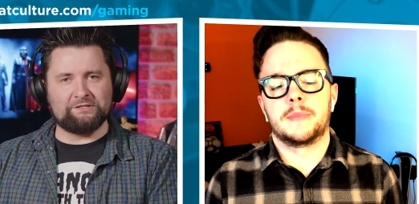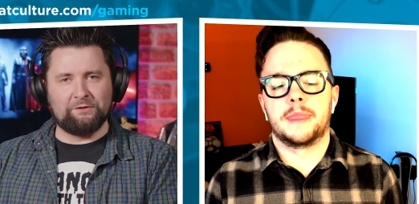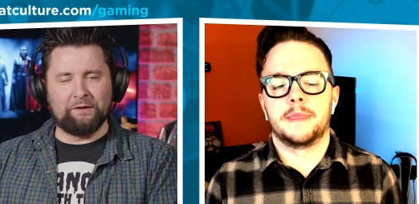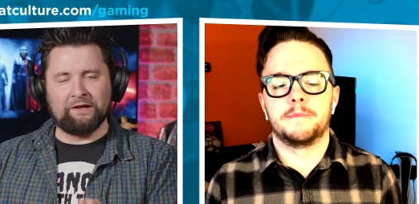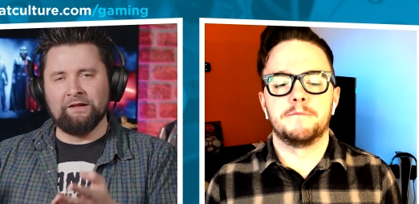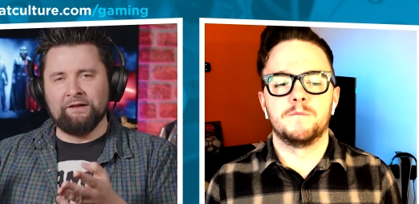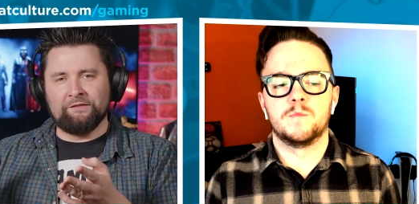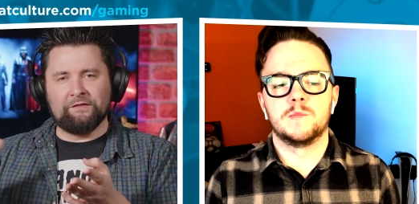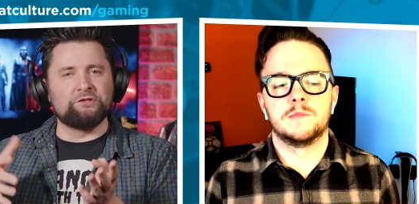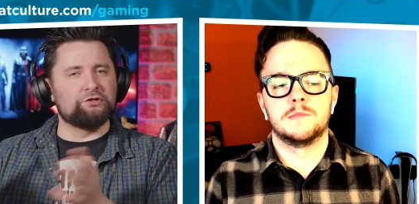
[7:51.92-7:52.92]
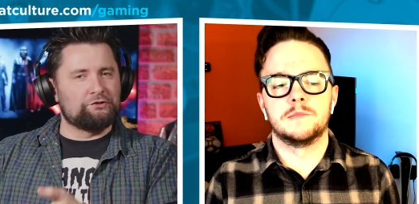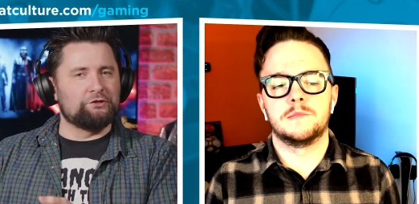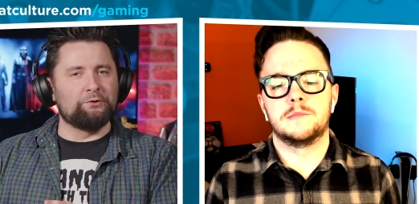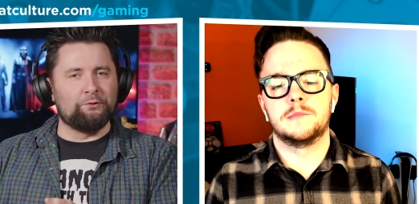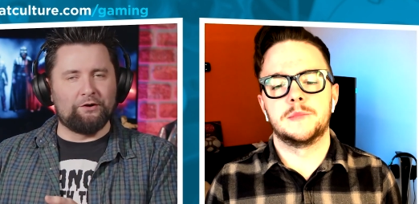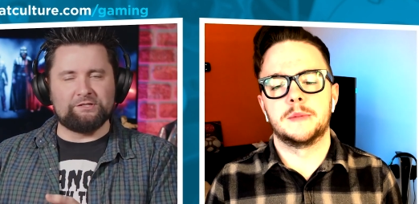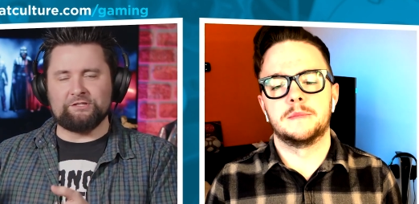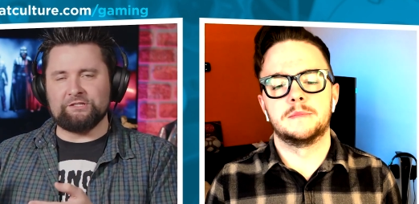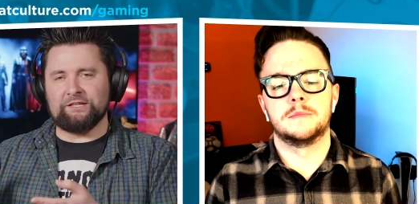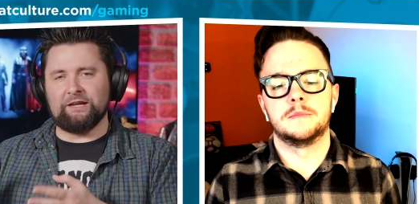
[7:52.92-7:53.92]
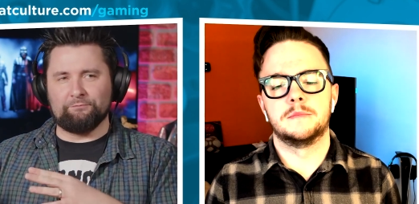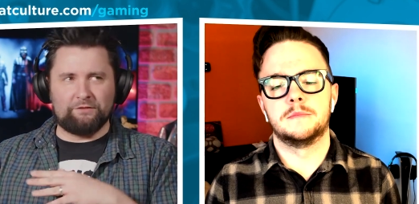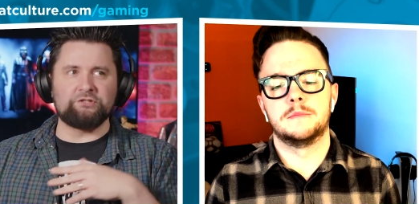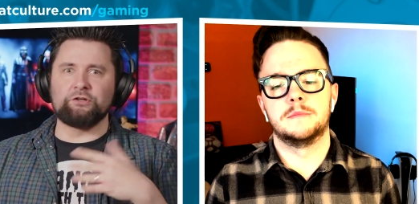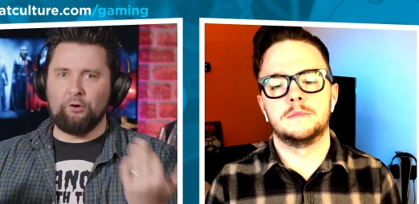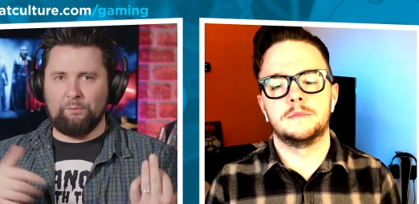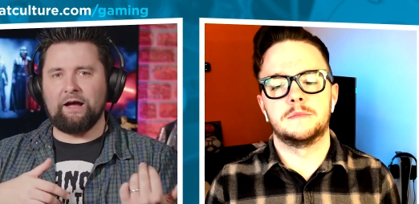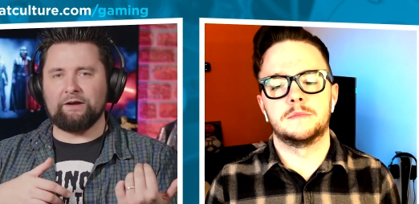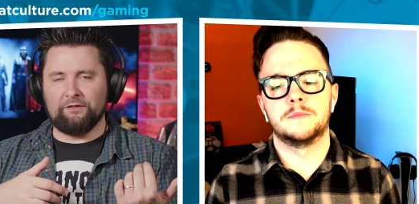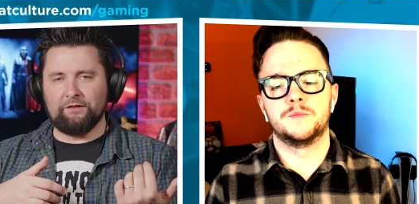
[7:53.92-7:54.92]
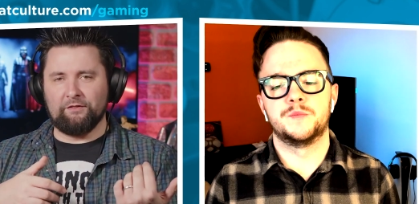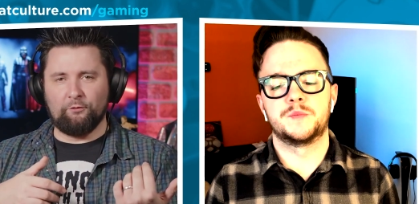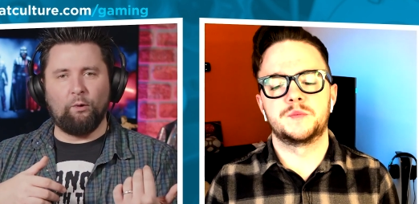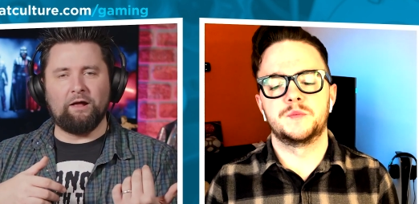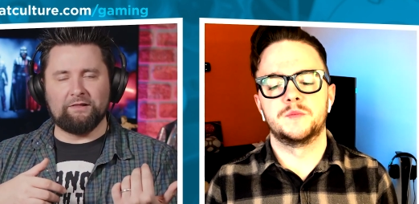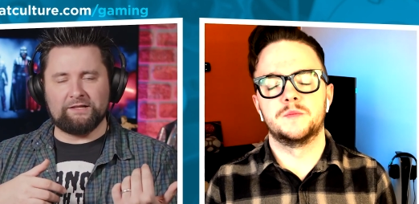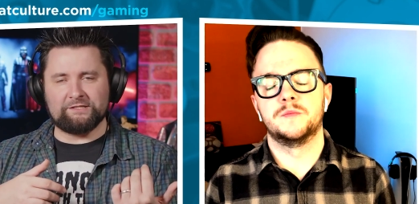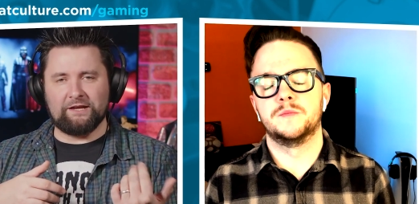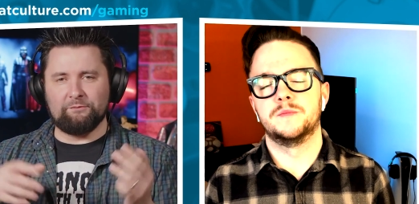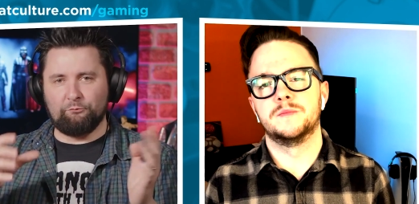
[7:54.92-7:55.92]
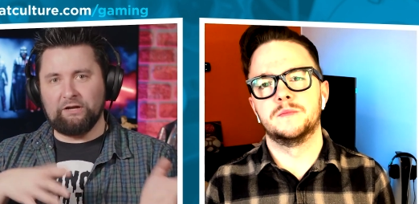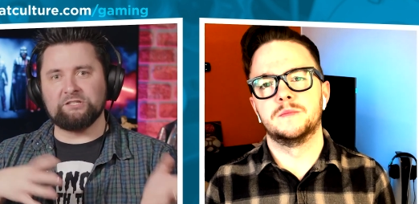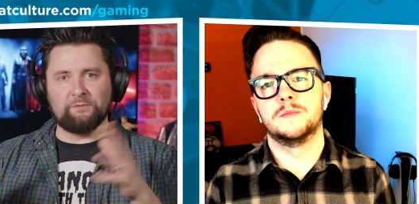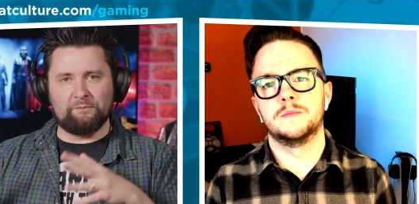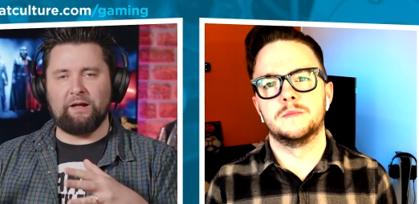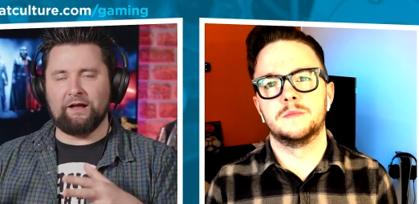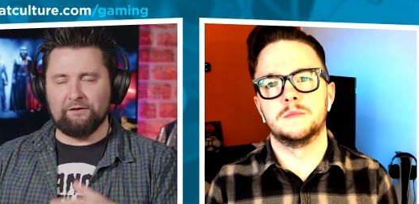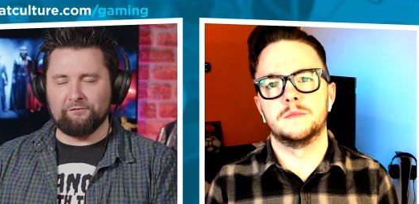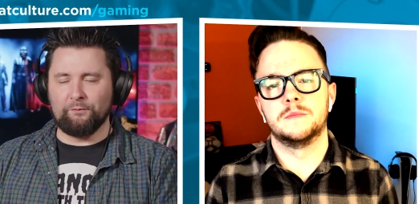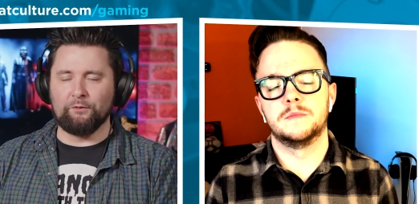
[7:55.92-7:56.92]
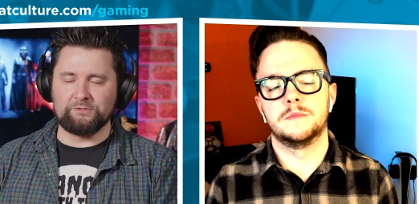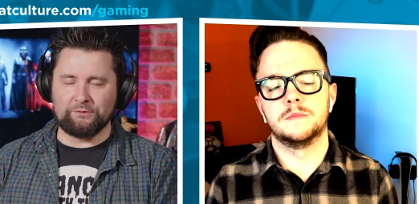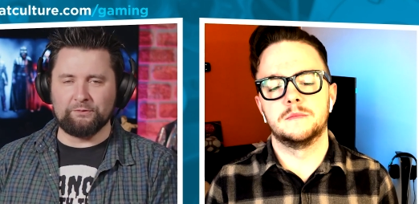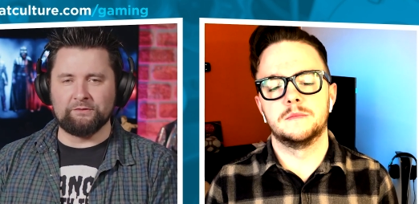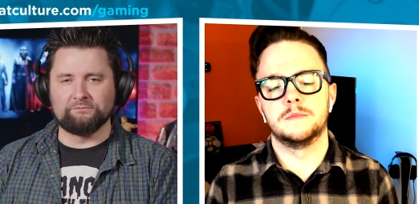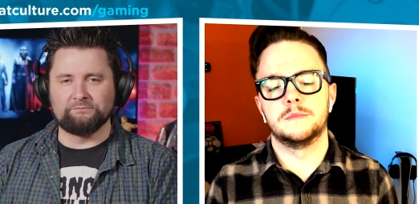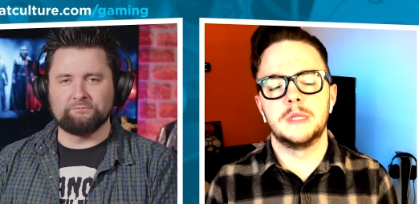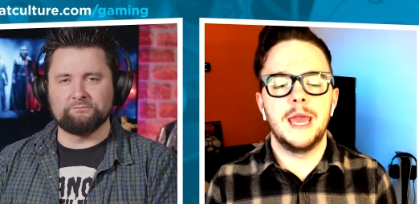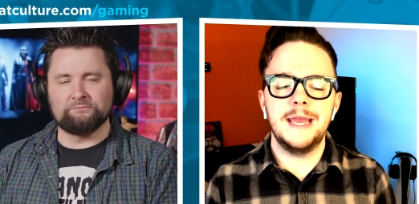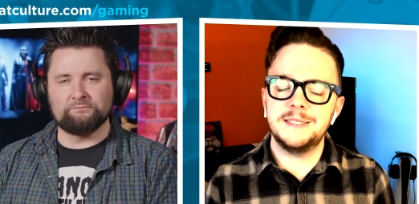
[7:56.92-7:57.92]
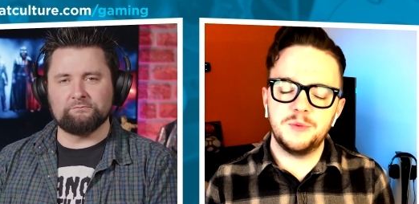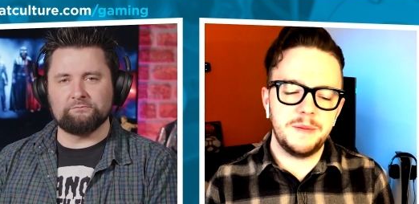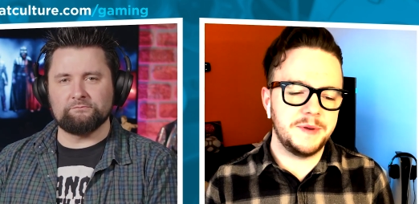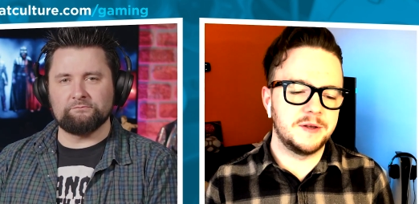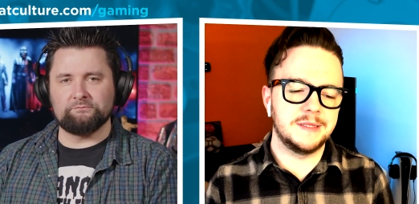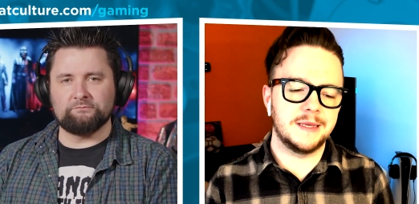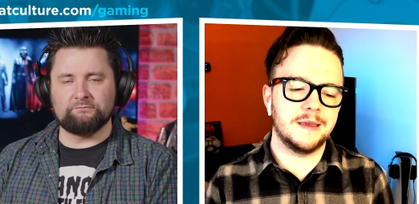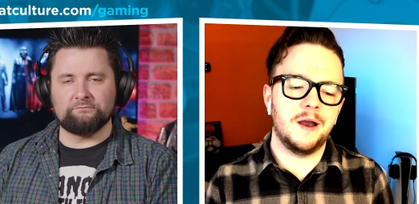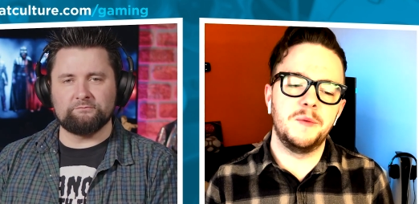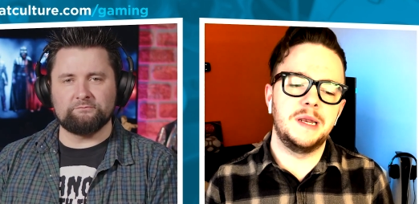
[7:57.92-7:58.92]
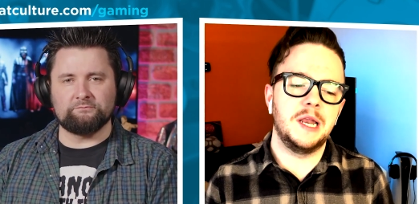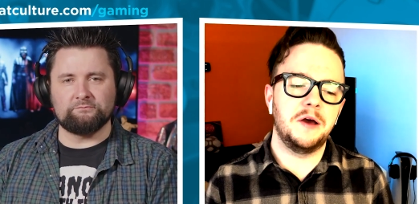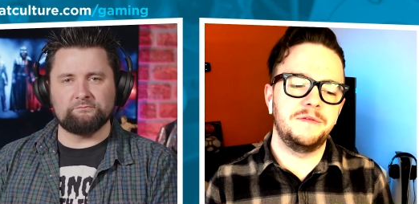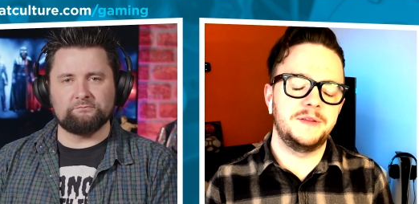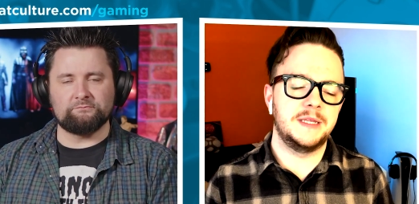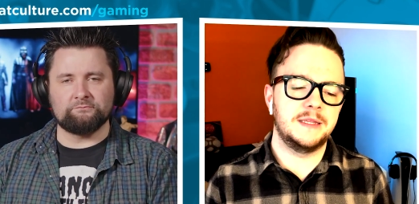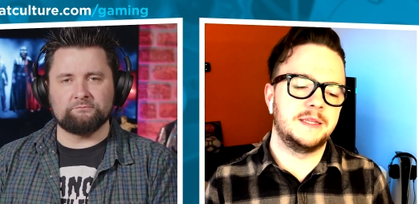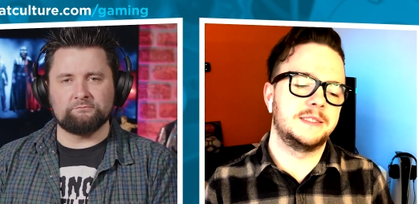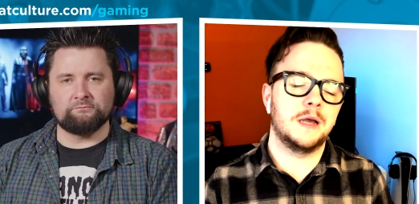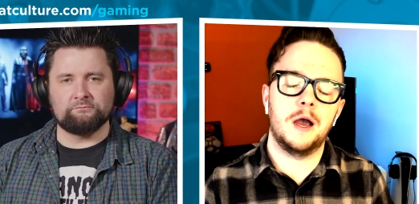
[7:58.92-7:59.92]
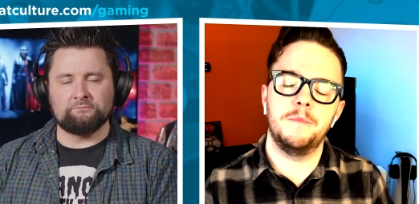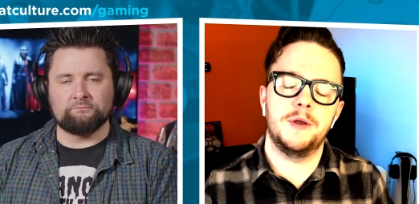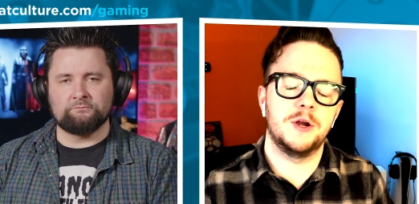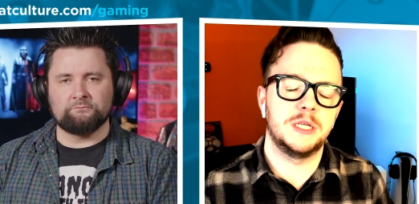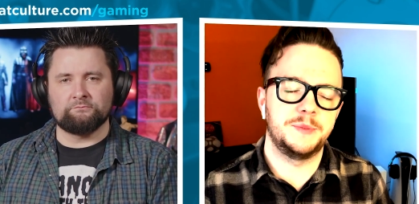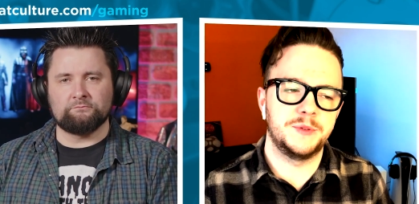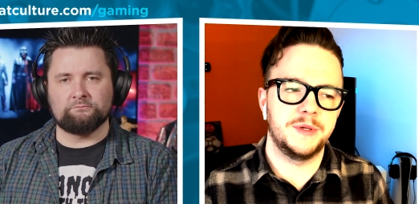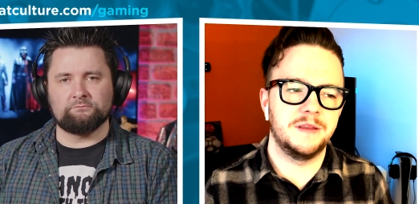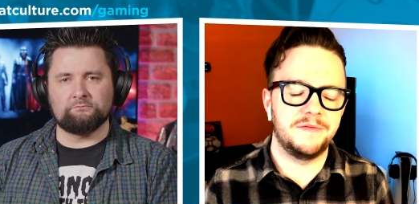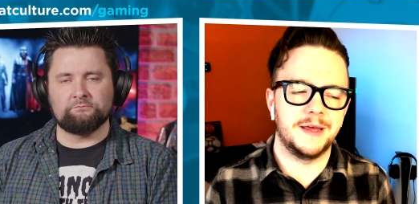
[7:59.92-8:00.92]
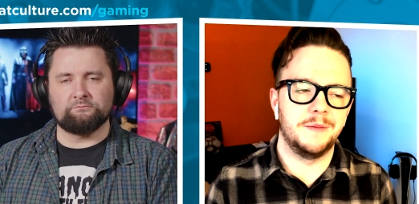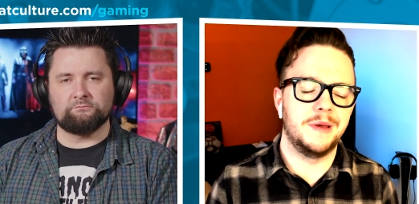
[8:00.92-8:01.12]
Speaker 1: something that they should do, or is it just like they should go back into the the well, let's say, and bring something back in from old school?
Speaker 2: it's weird because like I would love the, the time period between the Phantom